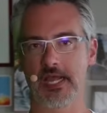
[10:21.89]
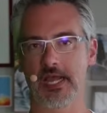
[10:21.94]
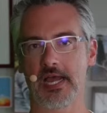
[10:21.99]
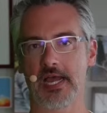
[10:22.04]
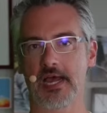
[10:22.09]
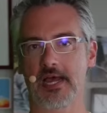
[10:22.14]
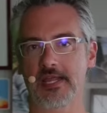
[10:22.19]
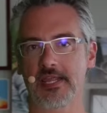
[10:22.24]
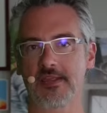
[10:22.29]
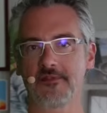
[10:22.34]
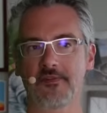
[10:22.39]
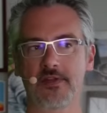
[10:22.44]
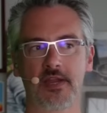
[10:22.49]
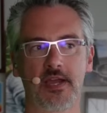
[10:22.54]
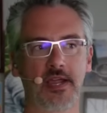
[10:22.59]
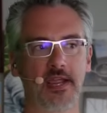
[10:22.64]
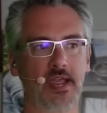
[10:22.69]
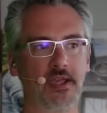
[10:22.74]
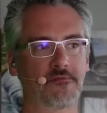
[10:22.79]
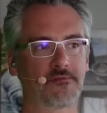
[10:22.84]
Uh, even
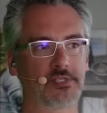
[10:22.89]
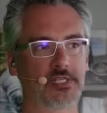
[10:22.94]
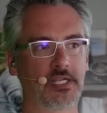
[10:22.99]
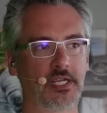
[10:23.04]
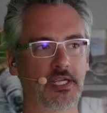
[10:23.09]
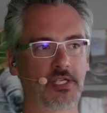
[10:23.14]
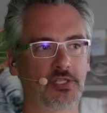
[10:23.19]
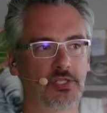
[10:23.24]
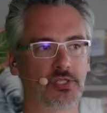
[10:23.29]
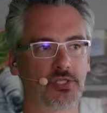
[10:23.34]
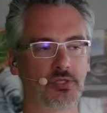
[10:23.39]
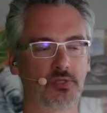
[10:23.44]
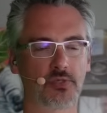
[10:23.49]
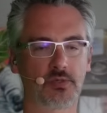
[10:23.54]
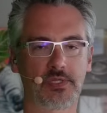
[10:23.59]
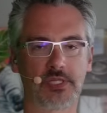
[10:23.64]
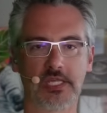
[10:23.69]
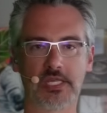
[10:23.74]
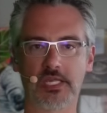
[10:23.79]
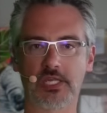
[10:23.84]
I have tickets to
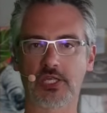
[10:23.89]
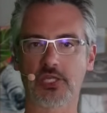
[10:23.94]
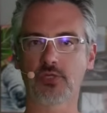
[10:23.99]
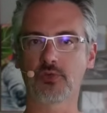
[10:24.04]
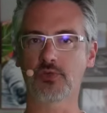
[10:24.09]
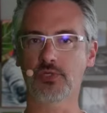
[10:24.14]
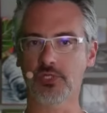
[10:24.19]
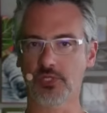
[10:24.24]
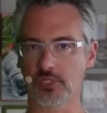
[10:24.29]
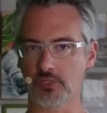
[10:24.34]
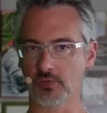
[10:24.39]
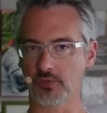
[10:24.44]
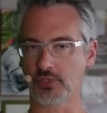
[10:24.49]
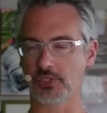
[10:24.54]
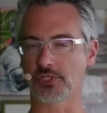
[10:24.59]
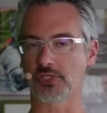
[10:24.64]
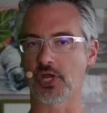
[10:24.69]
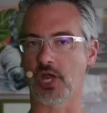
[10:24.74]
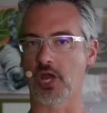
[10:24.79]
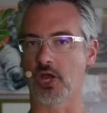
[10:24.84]
the U2
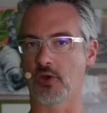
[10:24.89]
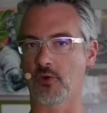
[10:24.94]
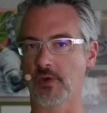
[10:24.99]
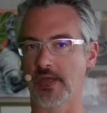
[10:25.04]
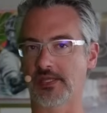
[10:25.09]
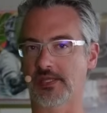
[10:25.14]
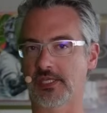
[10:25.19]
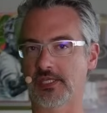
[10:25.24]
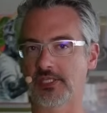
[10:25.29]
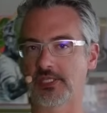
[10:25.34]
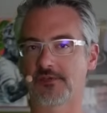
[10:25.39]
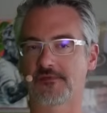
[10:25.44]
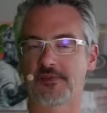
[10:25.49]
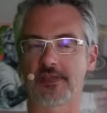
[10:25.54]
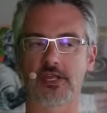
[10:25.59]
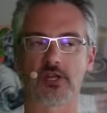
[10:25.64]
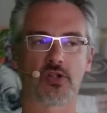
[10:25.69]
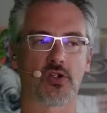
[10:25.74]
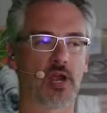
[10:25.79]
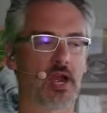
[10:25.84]
show at the
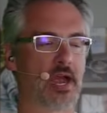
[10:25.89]
Sphere.